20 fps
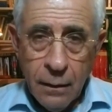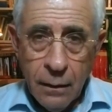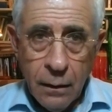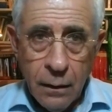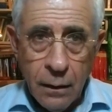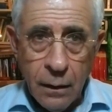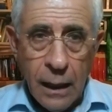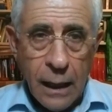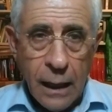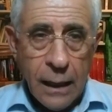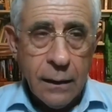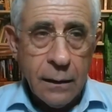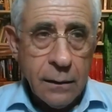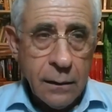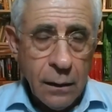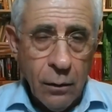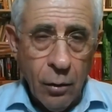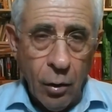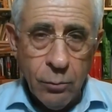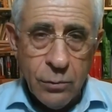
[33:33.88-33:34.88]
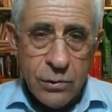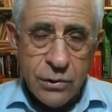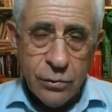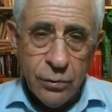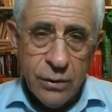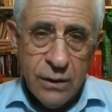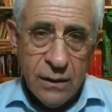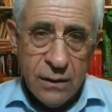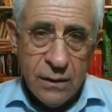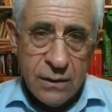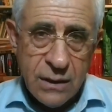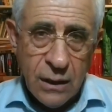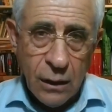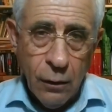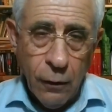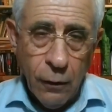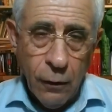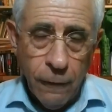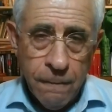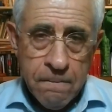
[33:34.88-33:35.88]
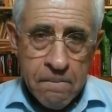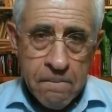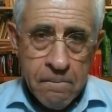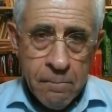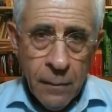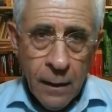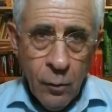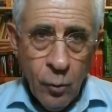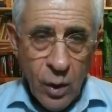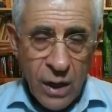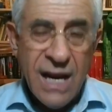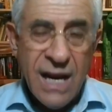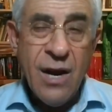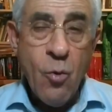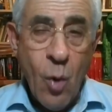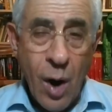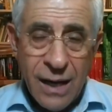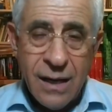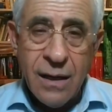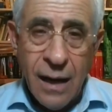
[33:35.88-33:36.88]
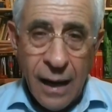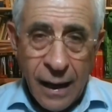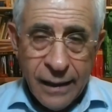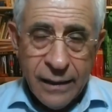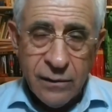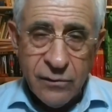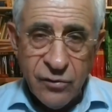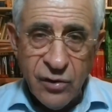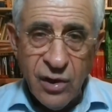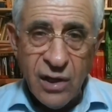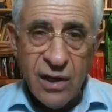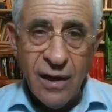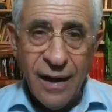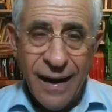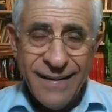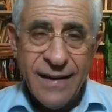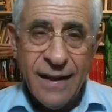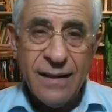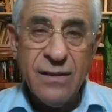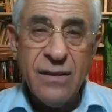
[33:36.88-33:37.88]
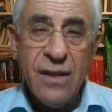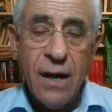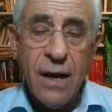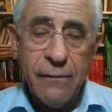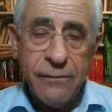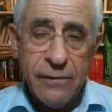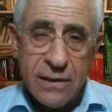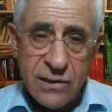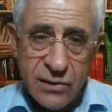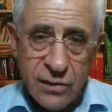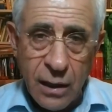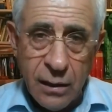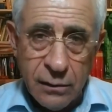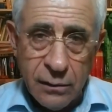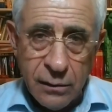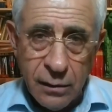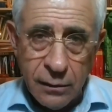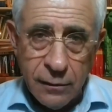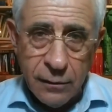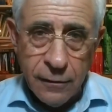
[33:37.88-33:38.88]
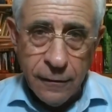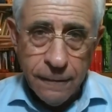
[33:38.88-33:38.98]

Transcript: like almost 2 years ago, when in one night the Iranian devastated